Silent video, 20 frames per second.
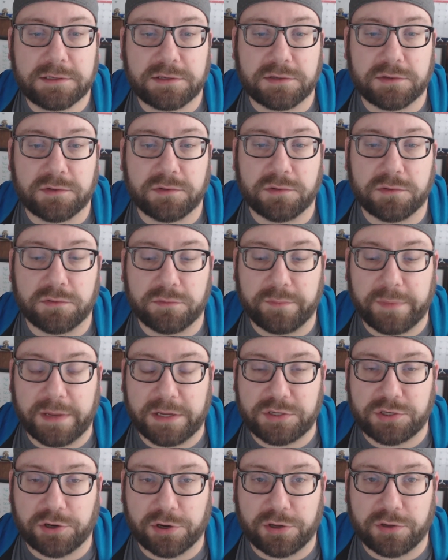to
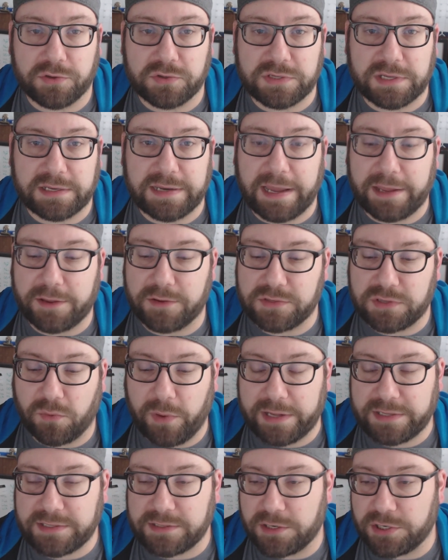make sure you're not using
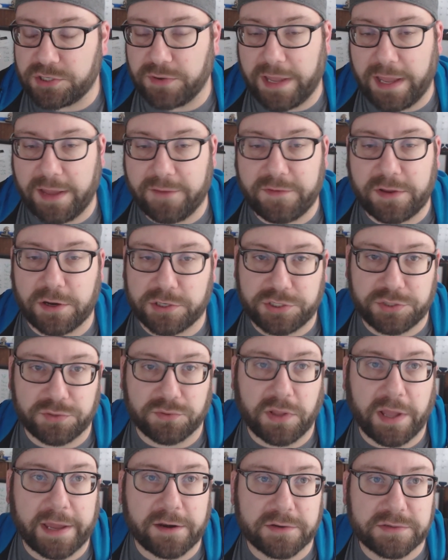weights that are too heavy or
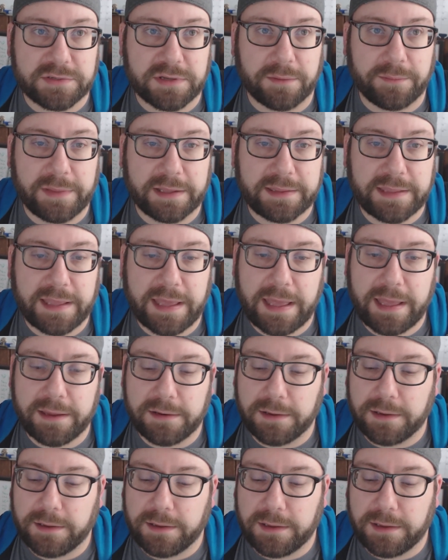too light or something like that.